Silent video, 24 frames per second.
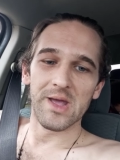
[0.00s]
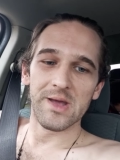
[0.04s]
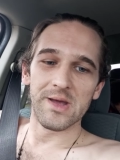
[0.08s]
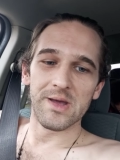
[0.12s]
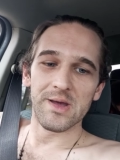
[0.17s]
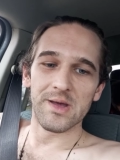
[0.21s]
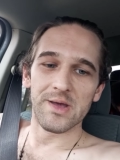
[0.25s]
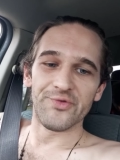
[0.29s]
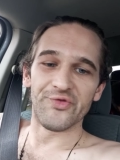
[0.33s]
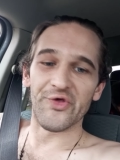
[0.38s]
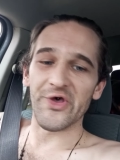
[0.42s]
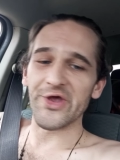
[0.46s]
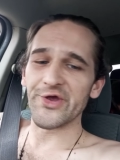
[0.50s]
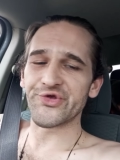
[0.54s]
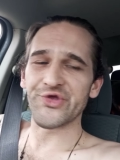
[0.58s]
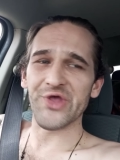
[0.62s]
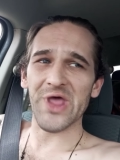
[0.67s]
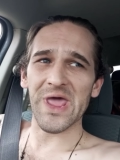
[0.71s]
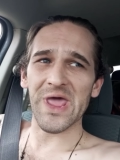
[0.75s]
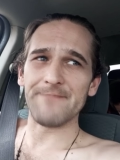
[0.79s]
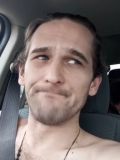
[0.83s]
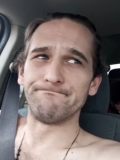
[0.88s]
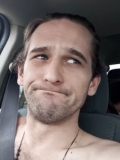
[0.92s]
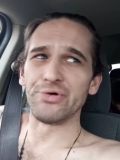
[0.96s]
They
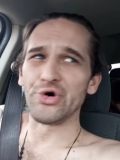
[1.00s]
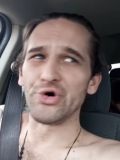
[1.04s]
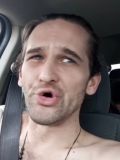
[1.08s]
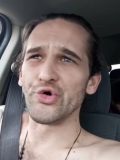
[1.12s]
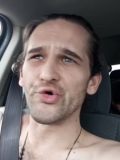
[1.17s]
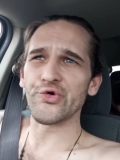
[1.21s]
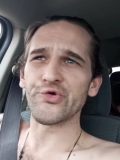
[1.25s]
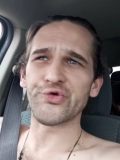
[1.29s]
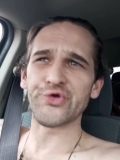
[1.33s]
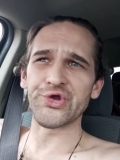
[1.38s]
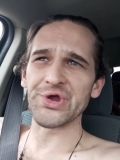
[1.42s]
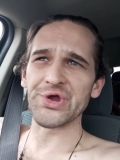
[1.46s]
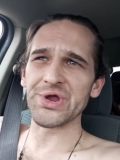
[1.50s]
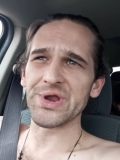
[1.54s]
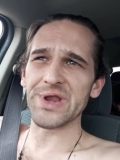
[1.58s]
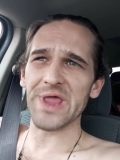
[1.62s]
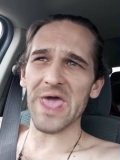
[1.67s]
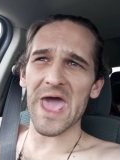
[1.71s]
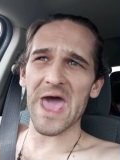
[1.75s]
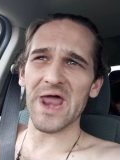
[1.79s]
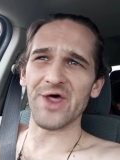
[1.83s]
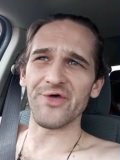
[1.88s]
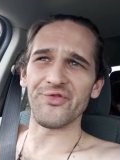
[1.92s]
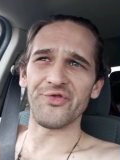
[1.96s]
say bullshit
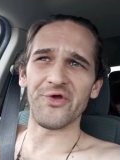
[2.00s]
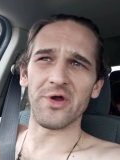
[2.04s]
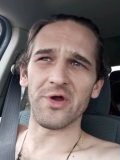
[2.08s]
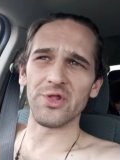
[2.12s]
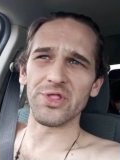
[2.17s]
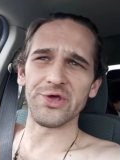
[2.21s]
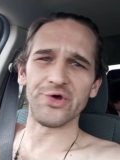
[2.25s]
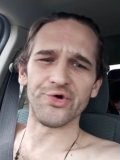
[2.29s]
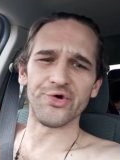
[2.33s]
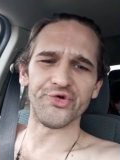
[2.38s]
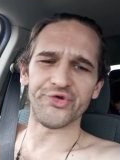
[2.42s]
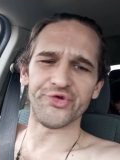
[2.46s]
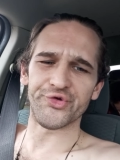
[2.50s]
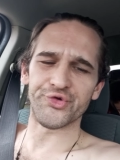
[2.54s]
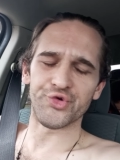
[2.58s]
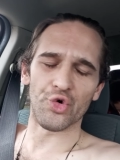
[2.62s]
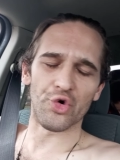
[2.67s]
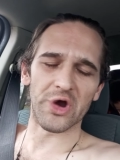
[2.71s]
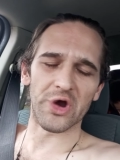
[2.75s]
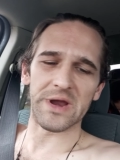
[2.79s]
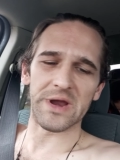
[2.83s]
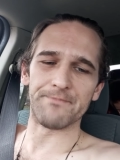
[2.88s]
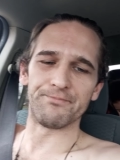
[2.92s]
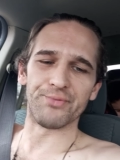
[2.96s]
out of their little
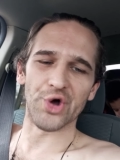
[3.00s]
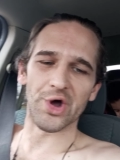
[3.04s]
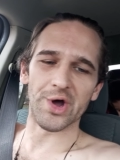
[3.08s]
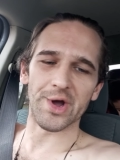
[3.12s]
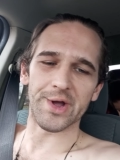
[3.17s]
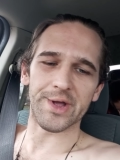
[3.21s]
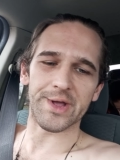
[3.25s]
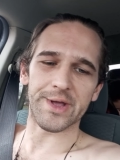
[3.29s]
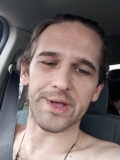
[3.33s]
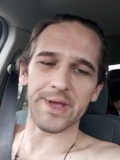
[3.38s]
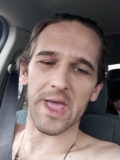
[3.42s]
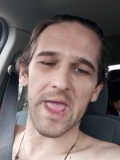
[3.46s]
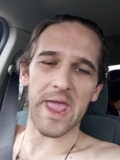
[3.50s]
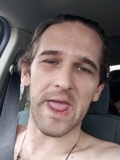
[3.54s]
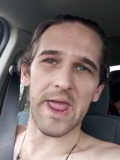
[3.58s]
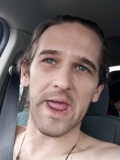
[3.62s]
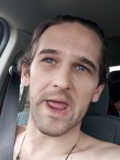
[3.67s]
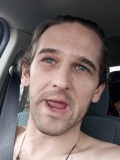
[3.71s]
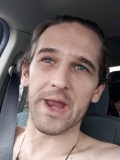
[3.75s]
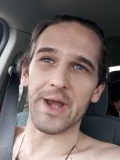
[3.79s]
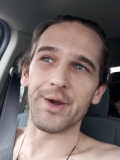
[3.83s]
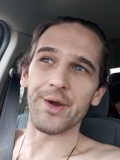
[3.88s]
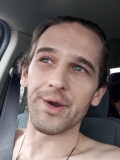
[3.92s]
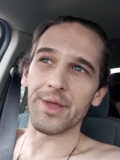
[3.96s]
storybook,
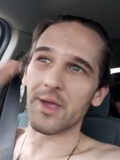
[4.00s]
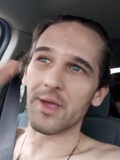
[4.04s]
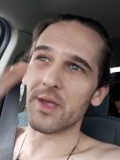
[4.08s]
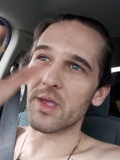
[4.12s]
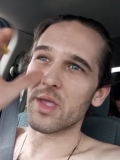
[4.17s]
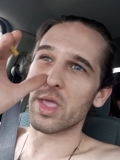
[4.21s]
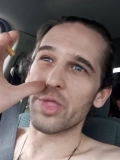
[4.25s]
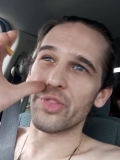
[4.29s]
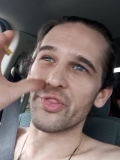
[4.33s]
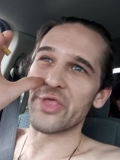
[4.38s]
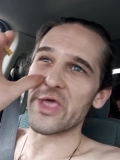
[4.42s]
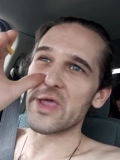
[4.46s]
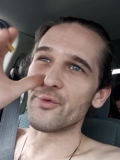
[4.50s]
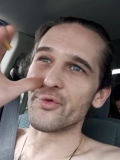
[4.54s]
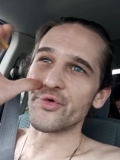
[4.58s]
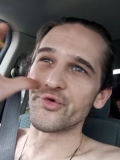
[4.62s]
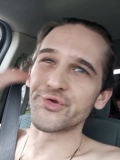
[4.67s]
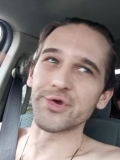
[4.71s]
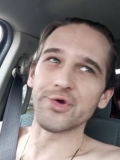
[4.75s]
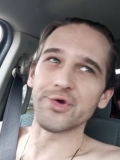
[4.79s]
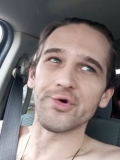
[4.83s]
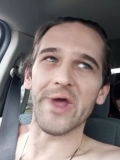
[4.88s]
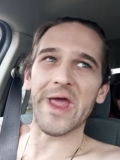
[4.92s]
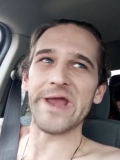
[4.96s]
and they will
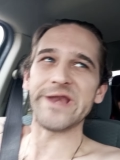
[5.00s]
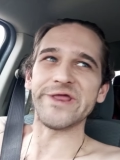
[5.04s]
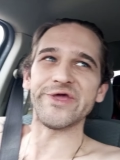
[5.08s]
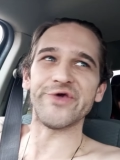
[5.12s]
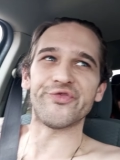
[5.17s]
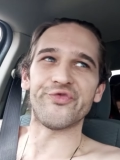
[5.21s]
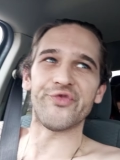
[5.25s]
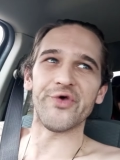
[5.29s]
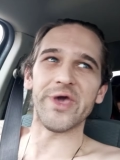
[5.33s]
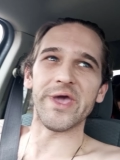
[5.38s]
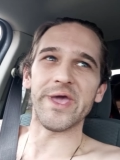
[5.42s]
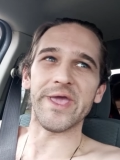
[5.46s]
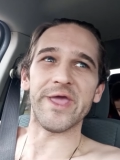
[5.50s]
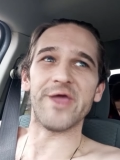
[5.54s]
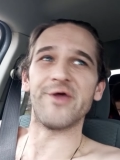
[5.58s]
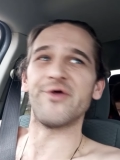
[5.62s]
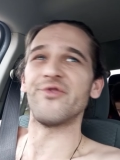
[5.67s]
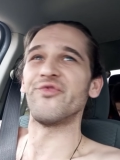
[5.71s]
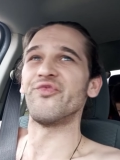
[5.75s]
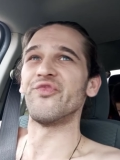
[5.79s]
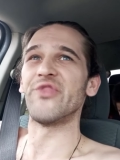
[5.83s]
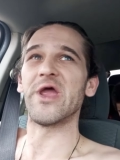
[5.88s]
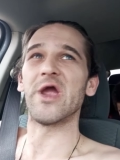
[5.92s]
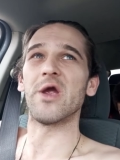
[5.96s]
do anything
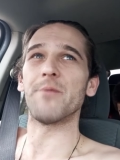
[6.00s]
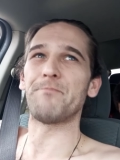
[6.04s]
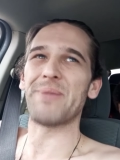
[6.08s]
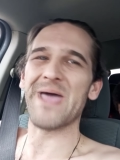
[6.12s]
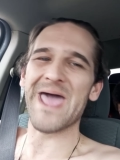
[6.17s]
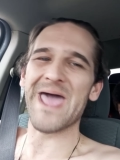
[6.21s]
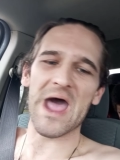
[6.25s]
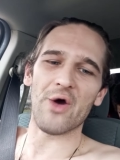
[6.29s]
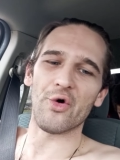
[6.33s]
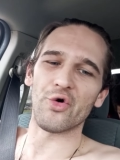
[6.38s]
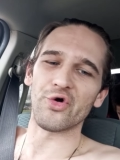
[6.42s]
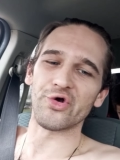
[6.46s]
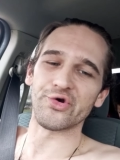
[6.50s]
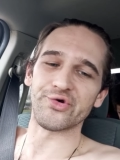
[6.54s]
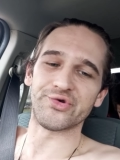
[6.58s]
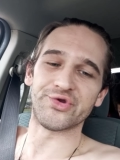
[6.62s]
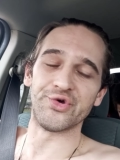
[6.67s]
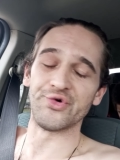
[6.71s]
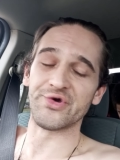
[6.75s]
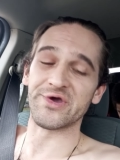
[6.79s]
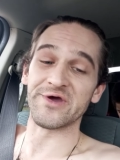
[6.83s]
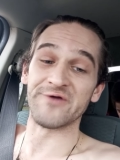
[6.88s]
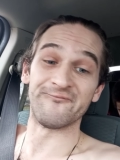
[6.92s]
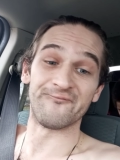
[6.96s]
in their power
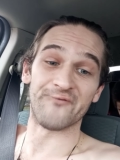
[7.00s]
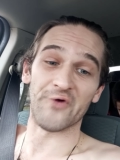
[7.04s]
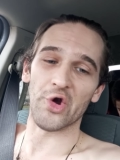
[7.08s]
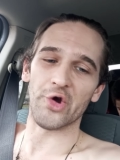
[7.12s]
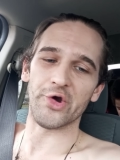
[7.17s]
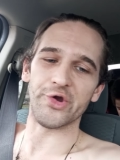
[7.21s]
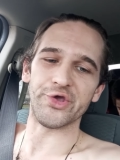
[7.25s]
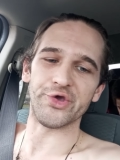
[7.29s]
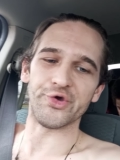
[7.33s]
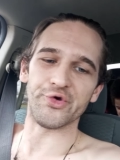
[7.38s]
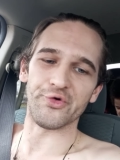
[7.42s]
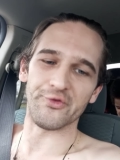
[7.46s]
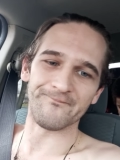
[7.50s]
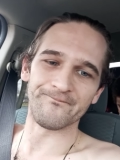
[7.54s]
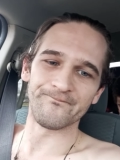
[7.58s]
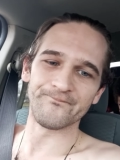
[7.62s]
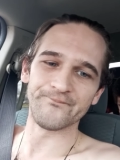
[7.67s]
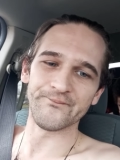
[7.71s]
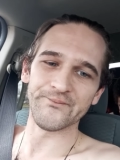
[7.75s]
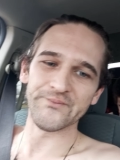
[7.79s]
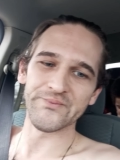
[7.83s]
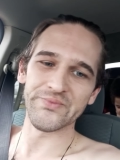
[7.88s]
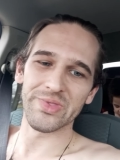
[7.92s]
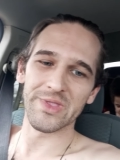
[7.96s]
to convert you.
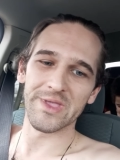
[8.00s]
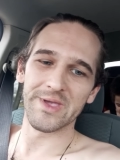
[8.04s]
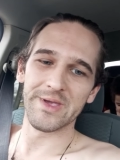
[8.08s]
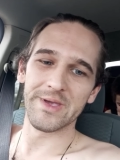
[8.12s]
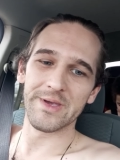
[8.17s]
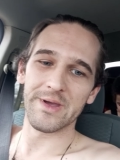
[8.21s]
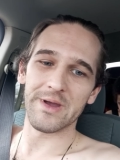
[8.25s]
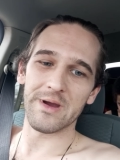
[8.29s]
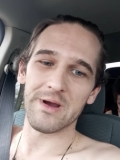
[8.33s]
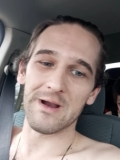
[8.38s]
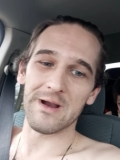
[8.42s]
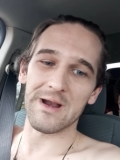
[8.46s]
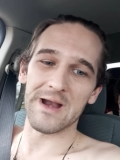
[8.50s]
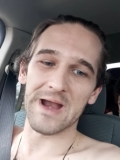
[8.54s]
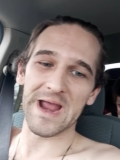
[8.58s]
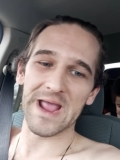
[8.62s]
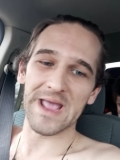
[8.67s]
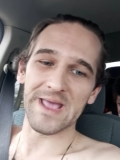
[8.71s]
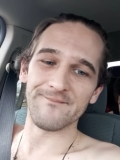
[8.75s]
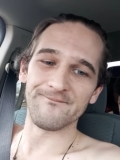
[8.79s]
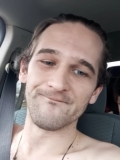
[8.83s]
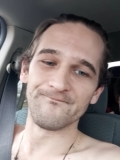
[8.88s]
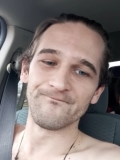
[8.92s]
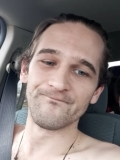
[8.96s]
All right?